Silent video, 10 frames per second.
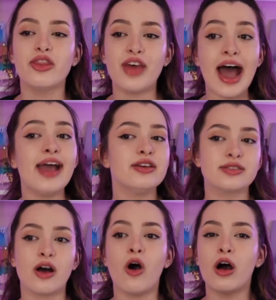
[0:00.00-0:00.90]
that
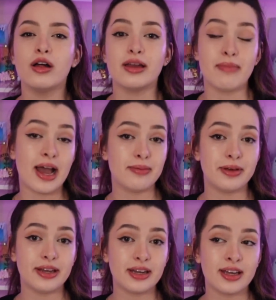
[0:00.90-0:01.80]
is all, in my
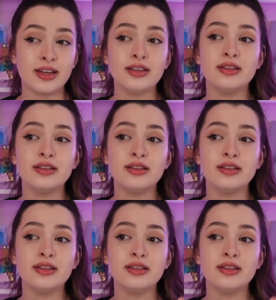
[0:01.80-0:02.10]
opinion,